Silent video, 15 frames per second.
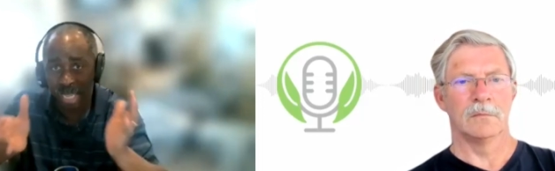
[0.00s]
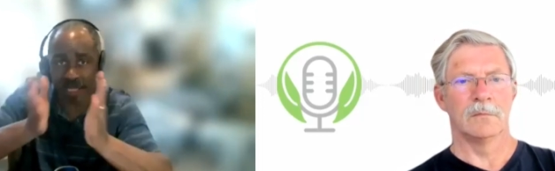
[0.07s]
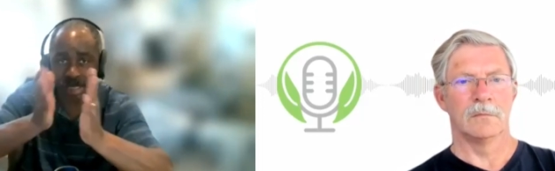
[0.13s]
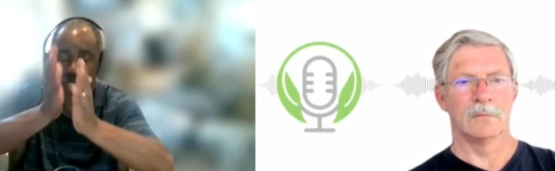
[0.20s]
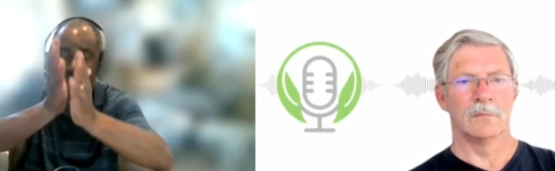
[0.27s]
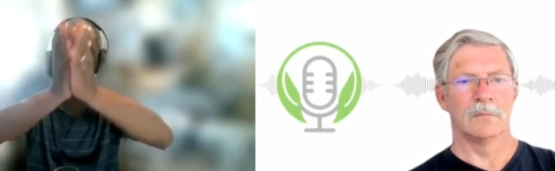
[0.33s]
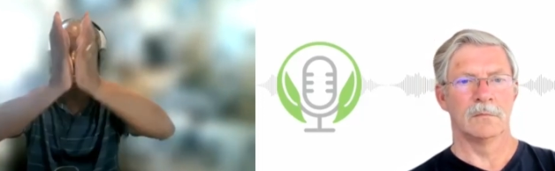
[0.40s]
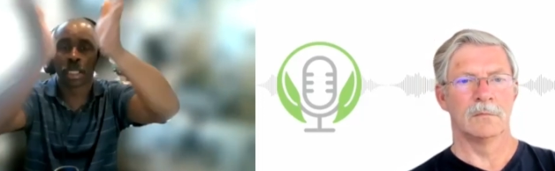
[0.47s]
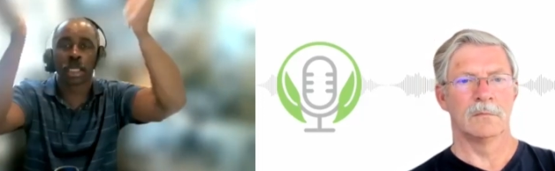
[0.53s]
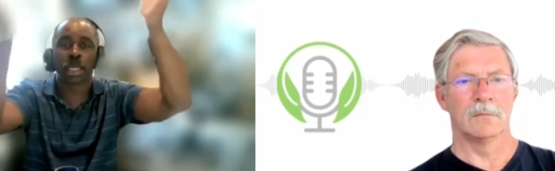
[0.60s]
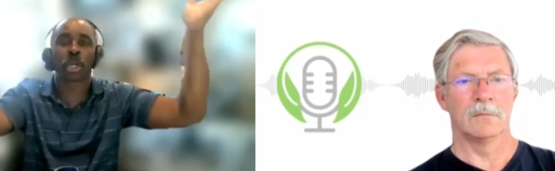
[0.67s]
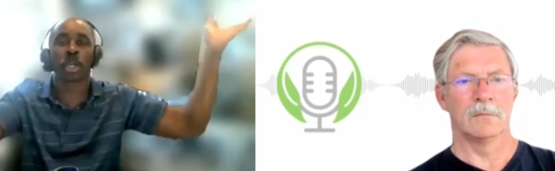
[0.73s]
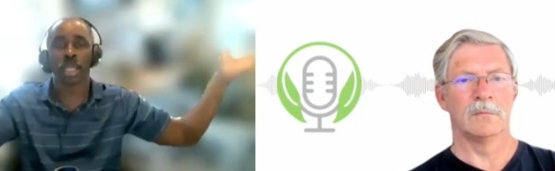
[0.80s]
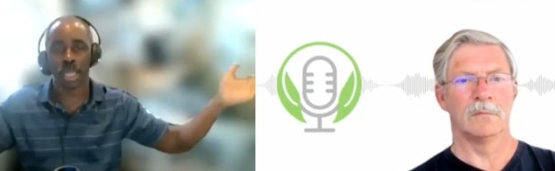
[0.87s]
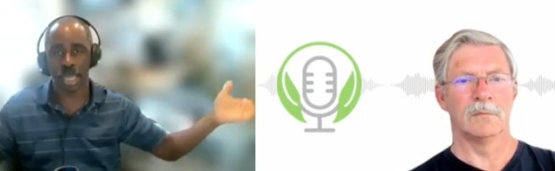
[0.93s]
Speaker 1: it's
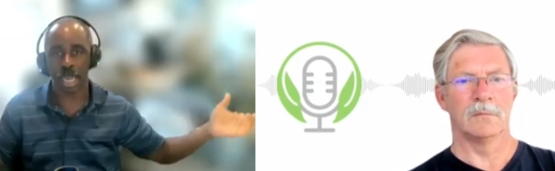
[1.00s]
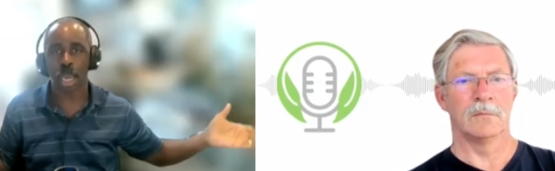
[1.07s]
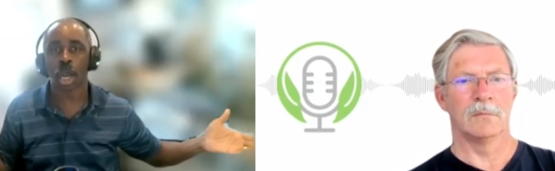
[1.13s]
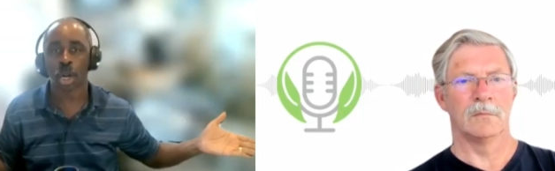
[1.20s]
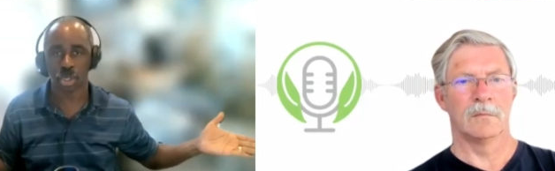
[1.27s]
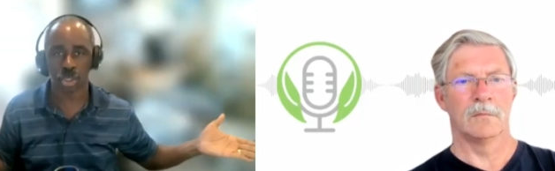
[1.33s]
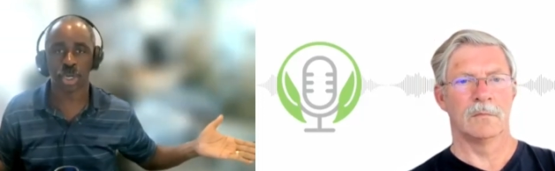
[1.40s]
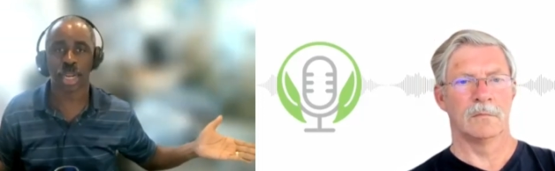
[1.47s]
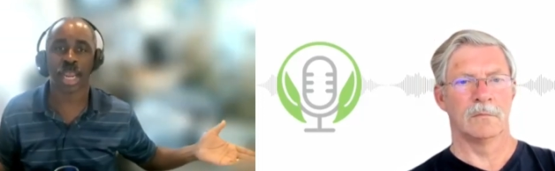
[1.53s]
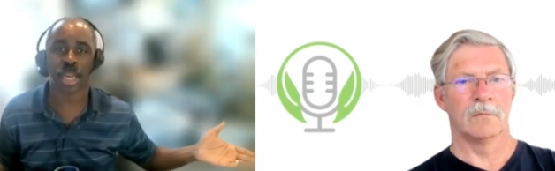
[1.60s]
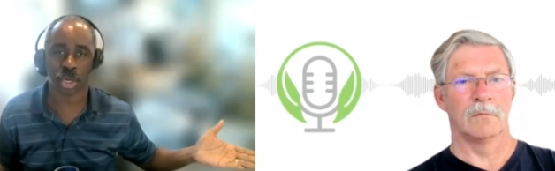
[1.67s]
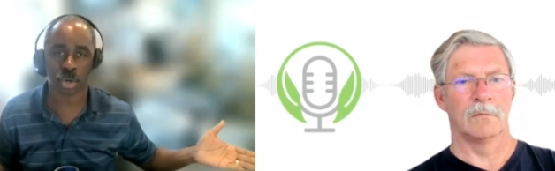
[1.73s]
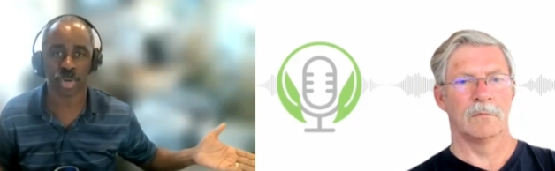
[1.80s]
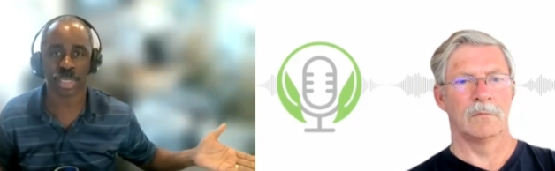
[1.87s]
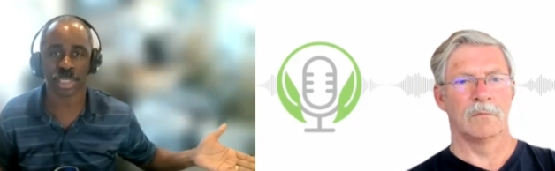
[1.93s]
literally 180
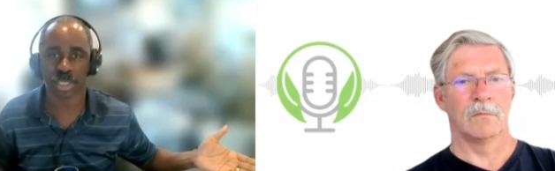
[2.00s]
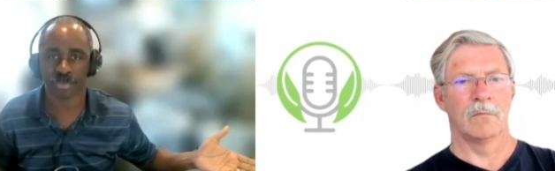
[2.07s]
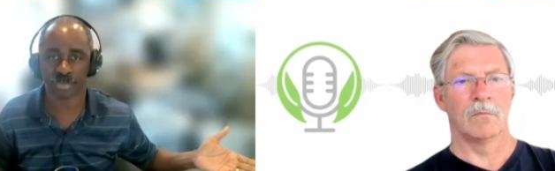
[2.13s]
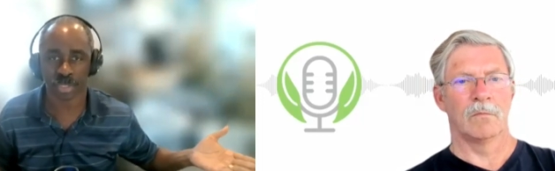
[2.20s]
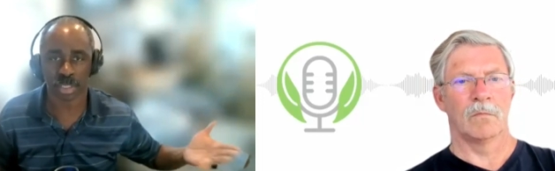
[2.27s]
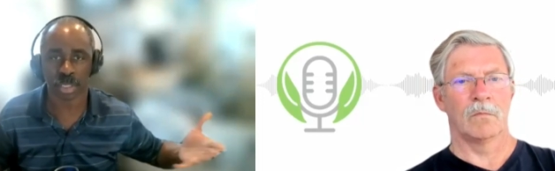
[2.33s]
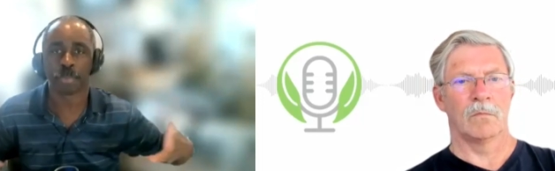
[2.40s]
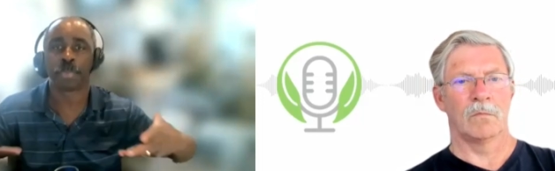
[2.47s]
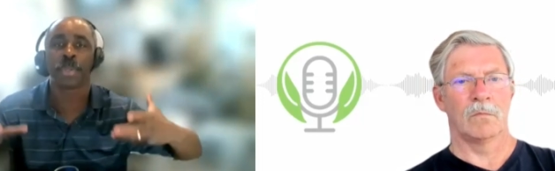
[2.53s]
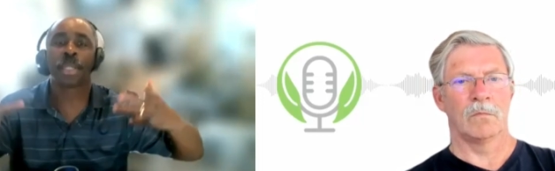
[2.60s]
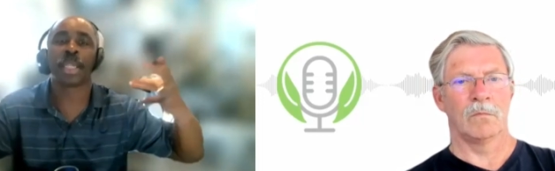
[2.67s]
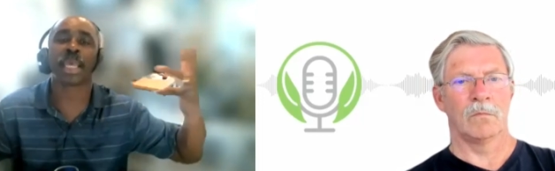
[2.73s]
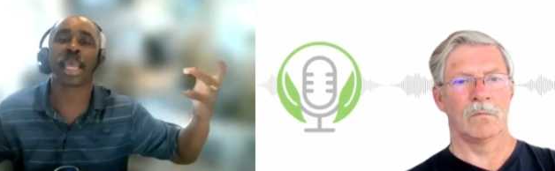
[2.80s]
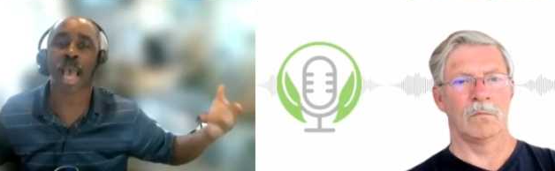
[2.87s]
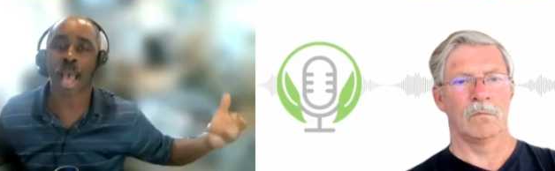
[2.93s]
degrees difference,
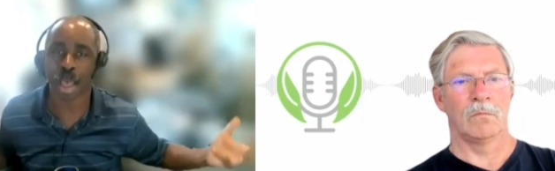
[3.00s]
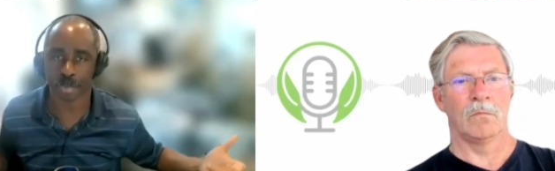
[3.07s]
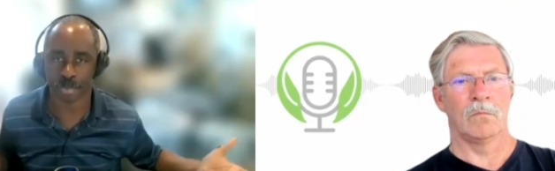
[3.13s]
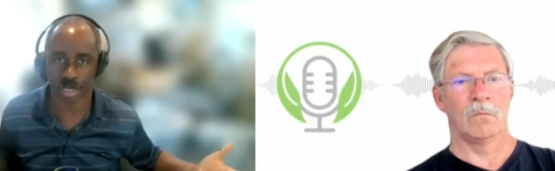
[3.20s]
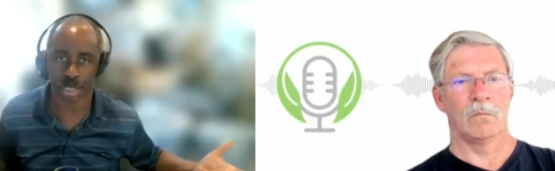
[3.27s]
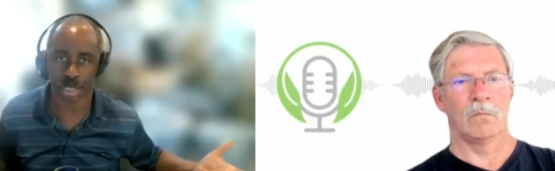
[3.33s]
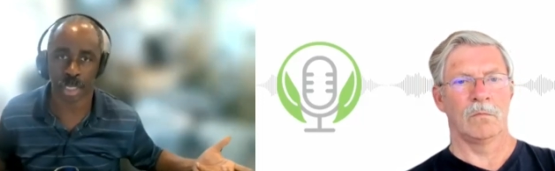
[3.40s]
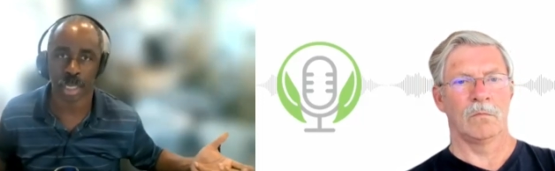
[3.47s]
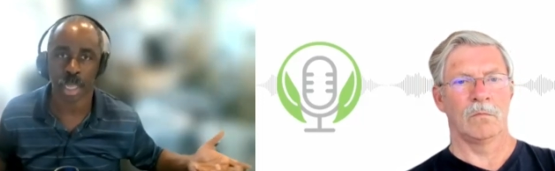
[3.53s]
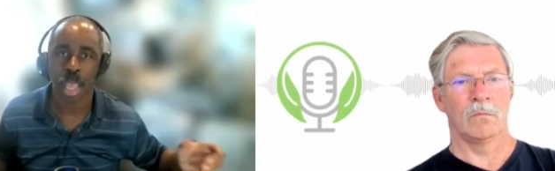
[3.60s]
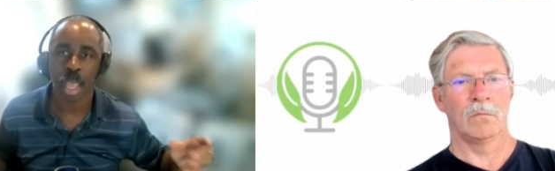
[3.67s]
complete opposite.